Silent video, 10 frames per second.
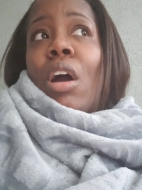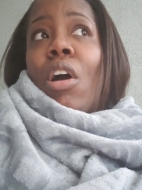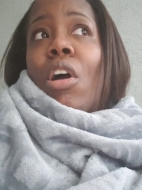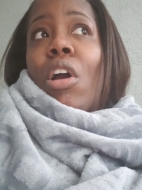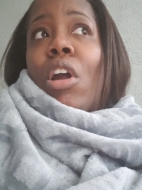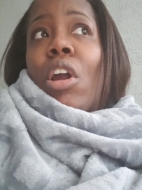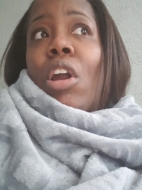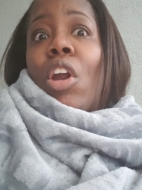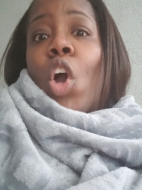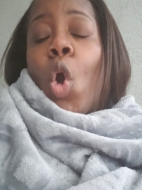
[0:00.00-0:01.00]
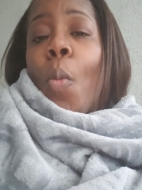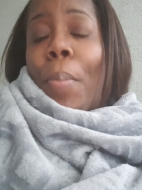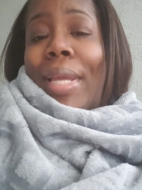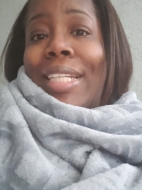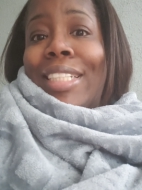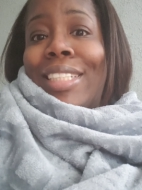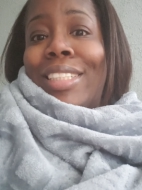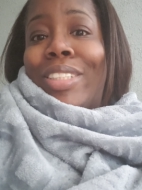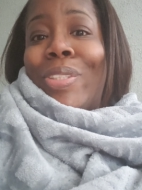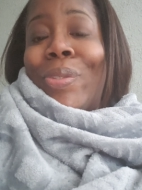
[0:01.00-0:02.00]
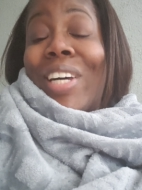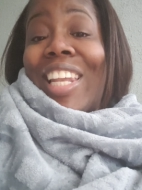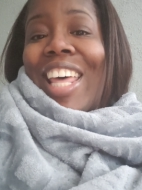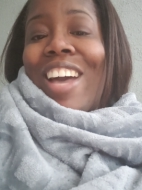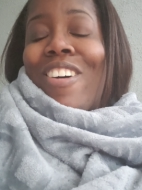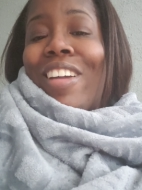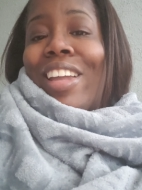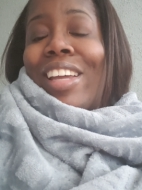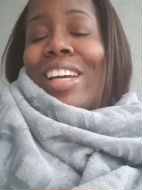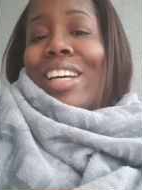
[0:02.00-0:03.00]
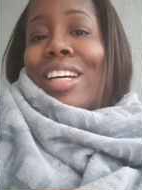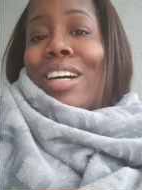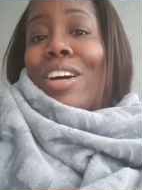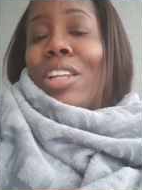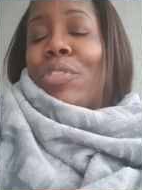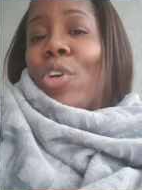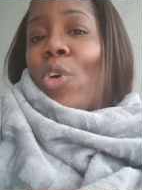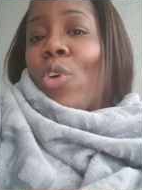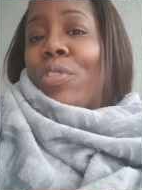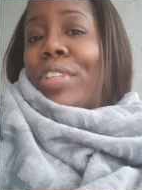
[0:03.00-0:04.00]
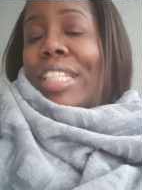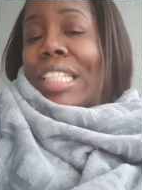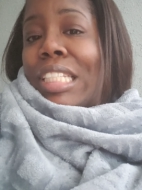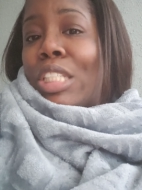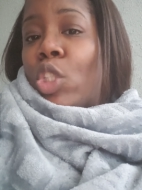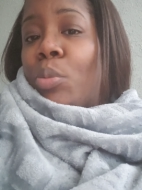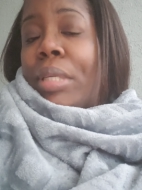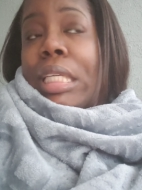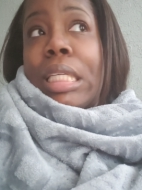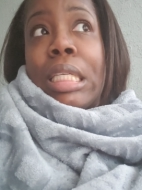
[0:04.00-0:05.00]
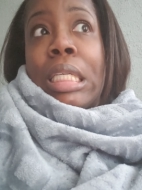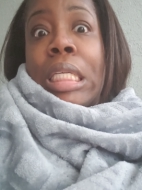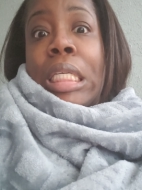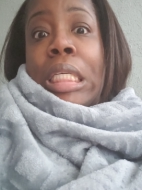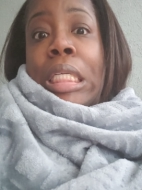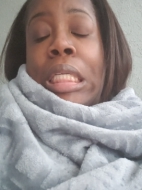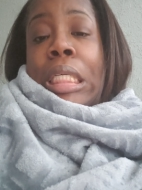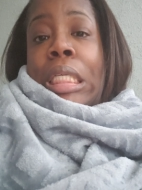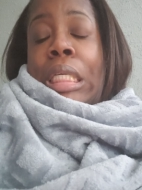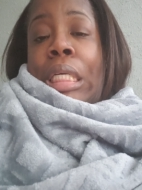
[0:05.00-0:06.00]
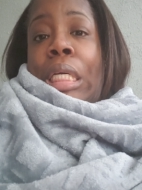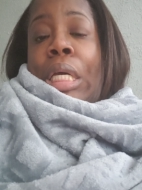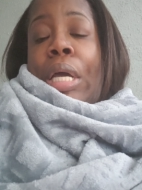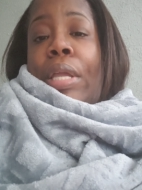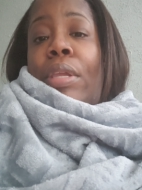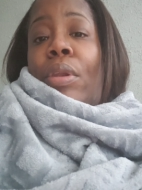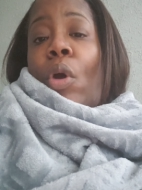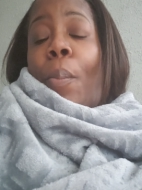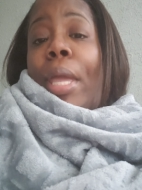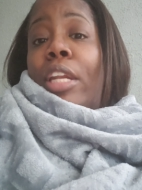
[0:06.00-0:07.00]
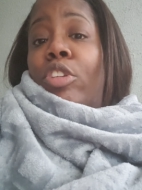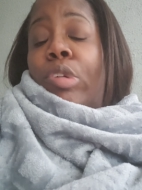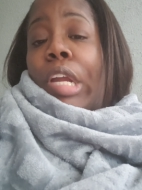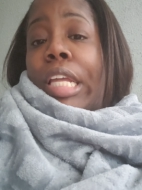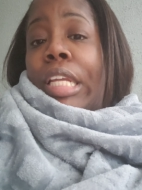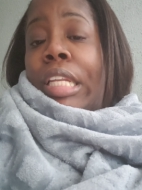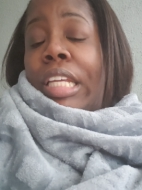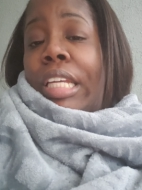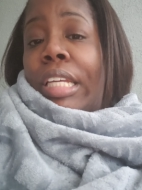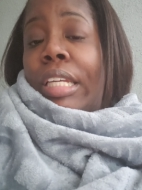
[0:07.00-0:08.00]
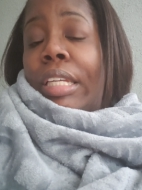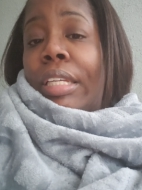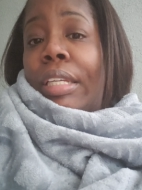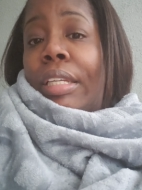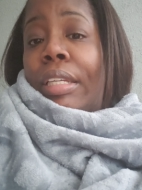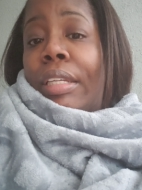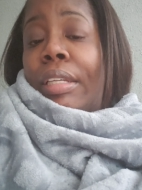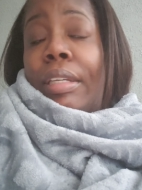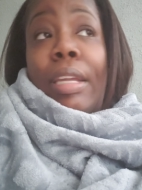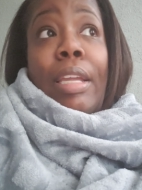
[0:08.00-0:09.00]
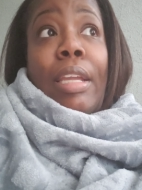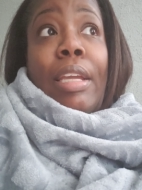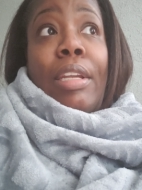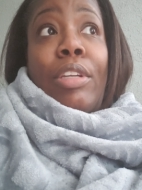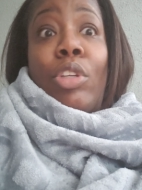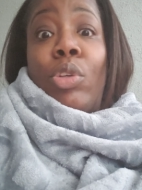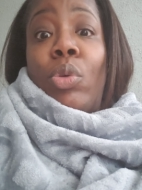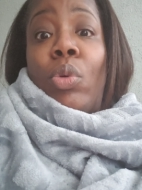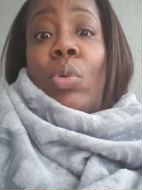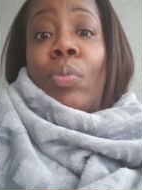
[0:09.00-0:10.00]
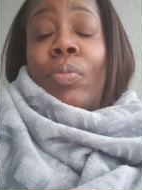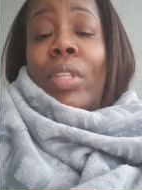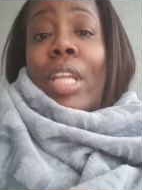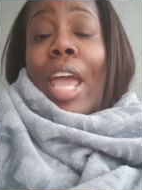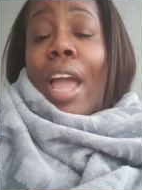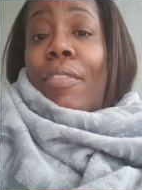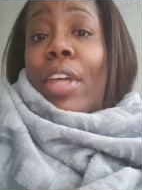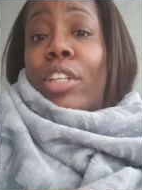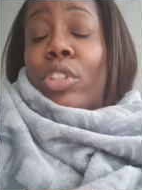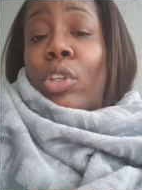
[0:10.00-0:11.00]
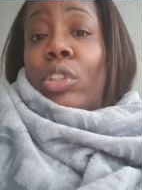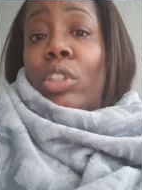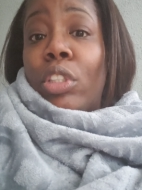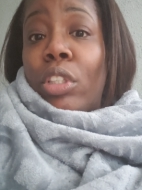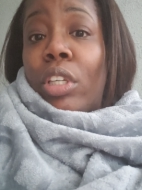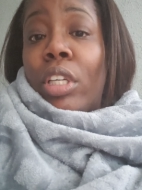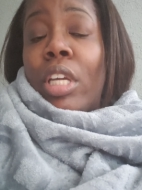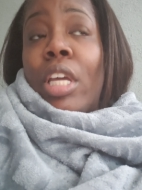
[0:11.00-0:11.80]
are open to allowing all of your orifices to be, you know, penetrated and you have that certain look,